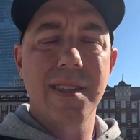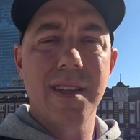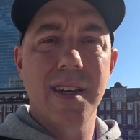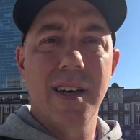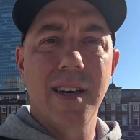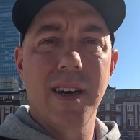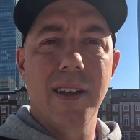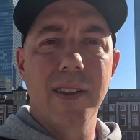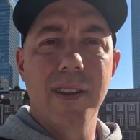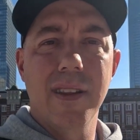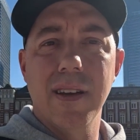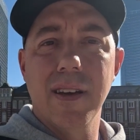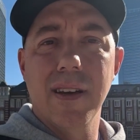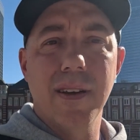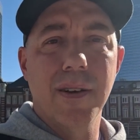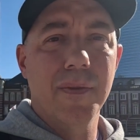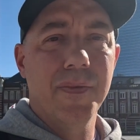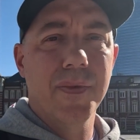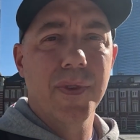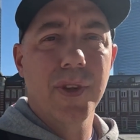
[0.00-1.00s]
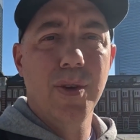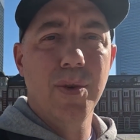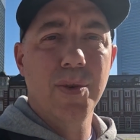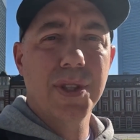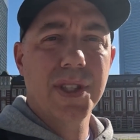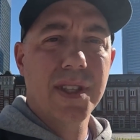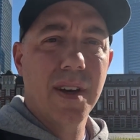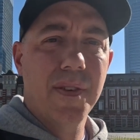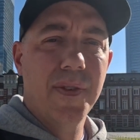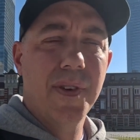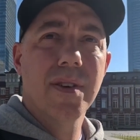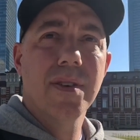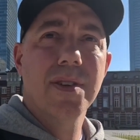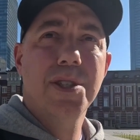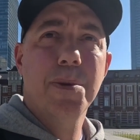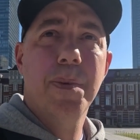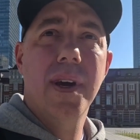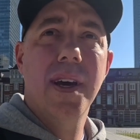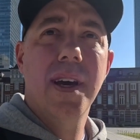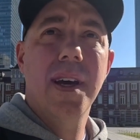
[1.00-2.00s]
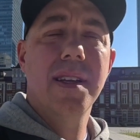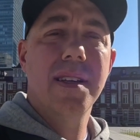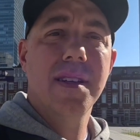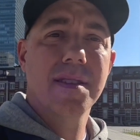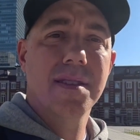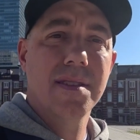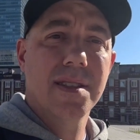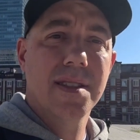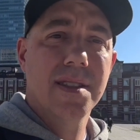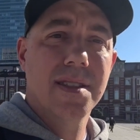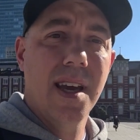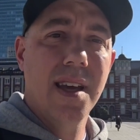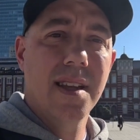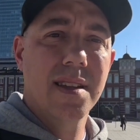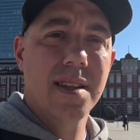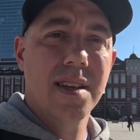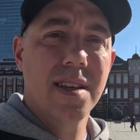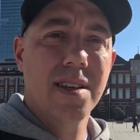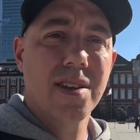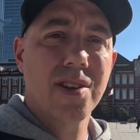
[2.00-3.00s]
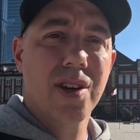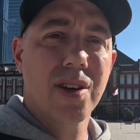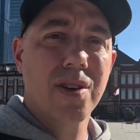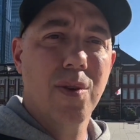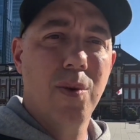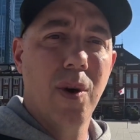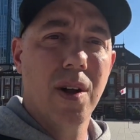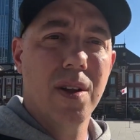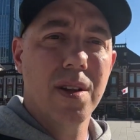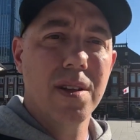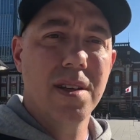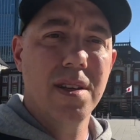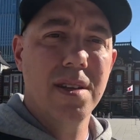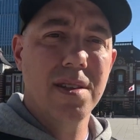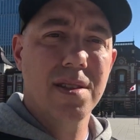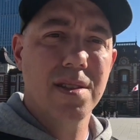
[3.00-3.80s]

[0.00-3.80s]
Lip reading: The used stuff here in Japan is insanely good quality.